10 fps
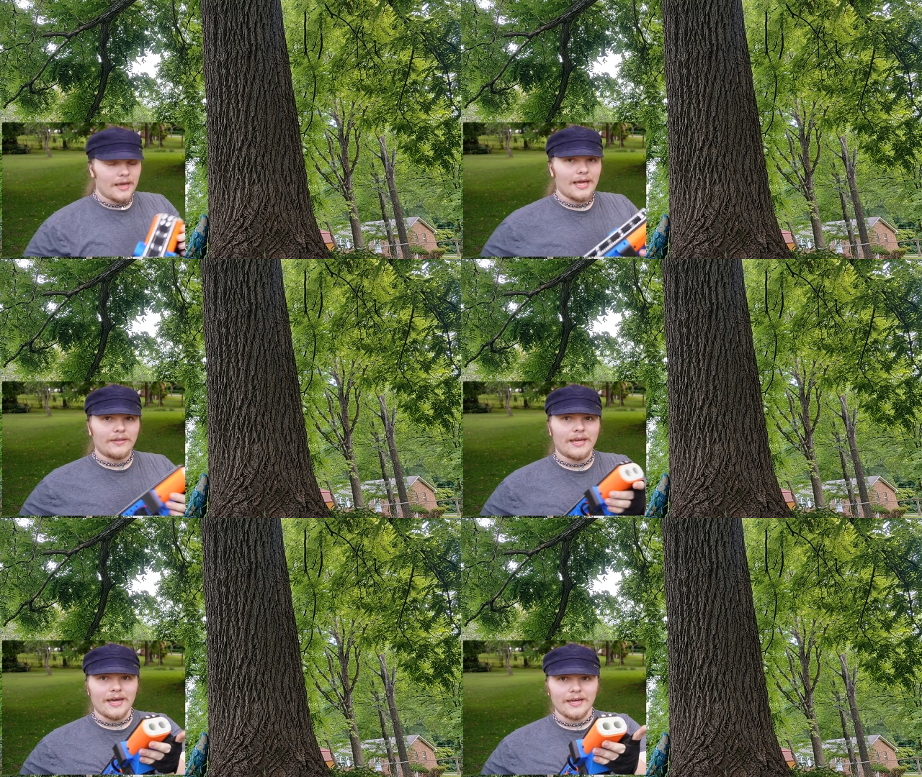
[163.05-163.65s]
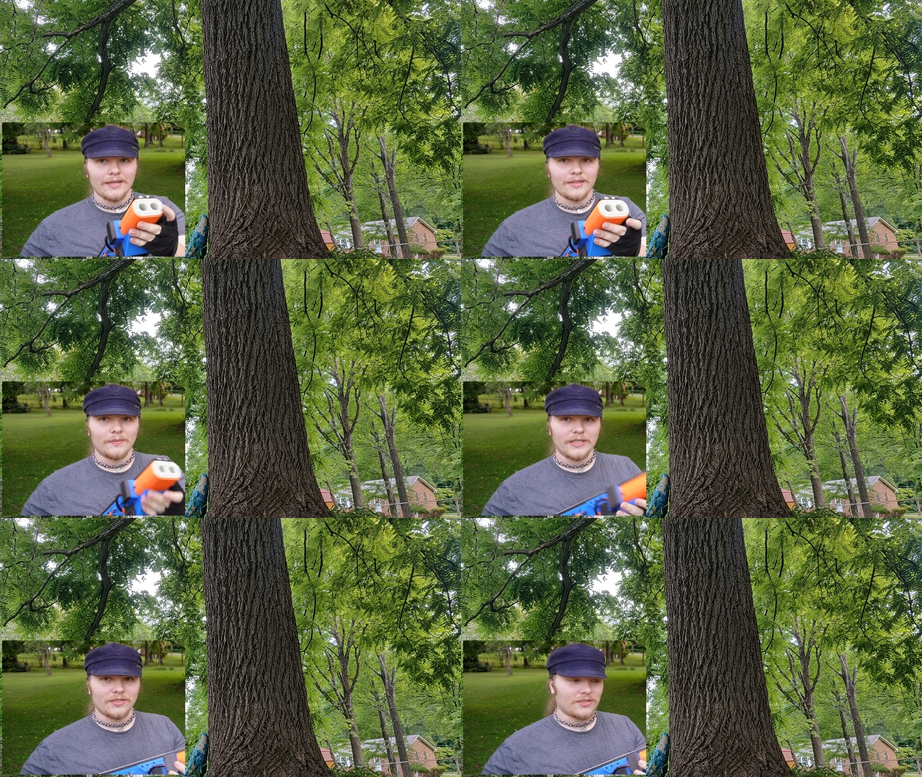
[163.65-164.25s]
And the, uh,
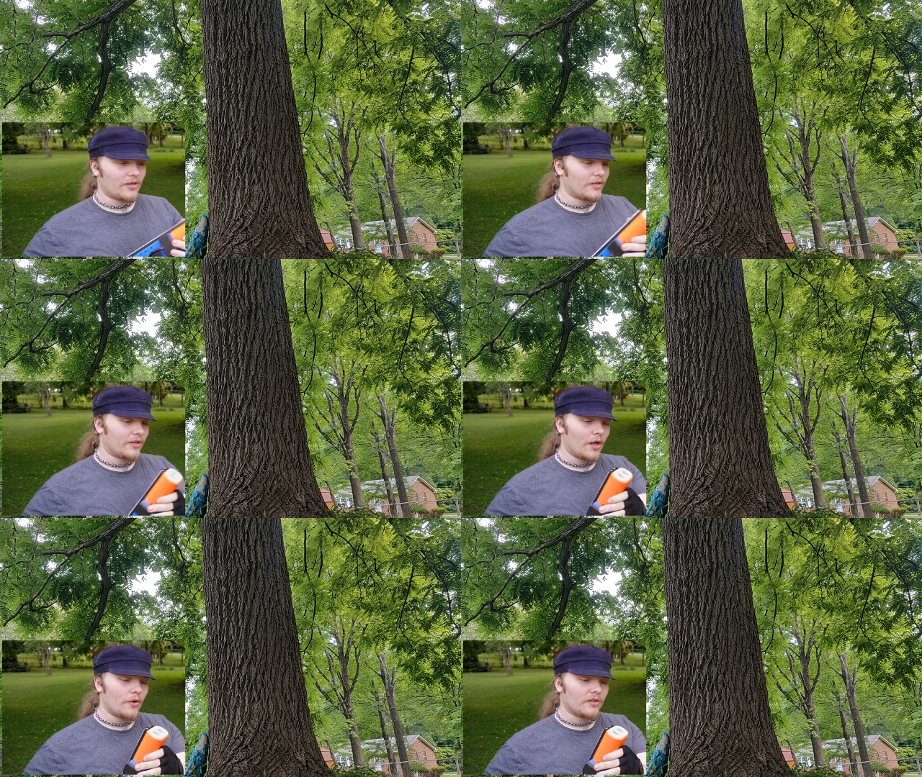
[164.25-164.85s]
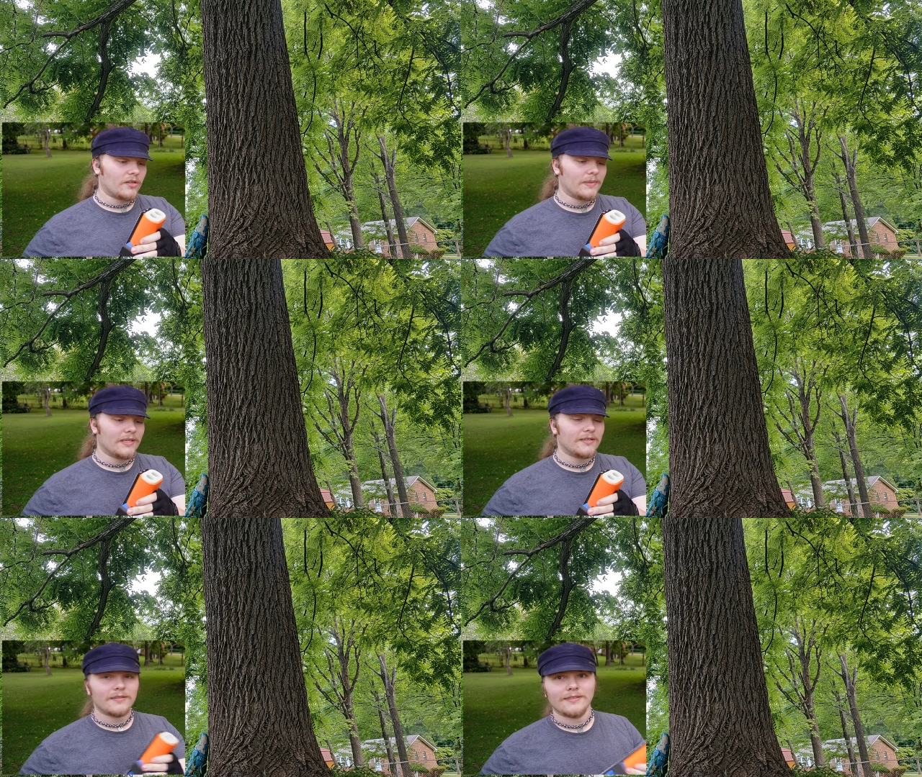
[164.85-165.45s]
the muzzle's starting to glow a little
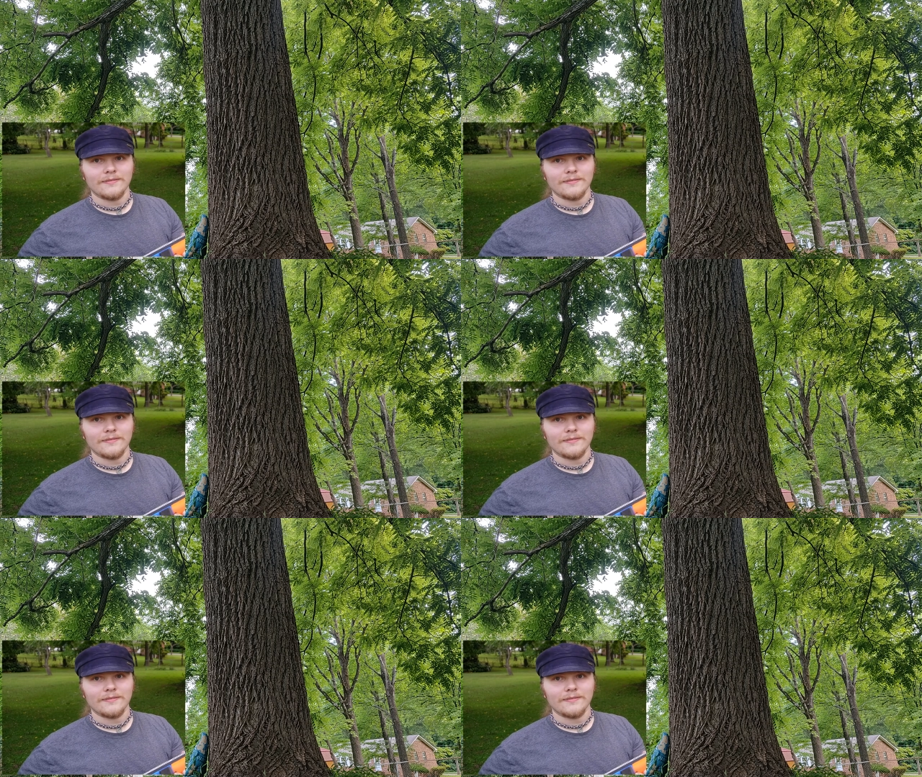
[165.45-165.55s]
bit.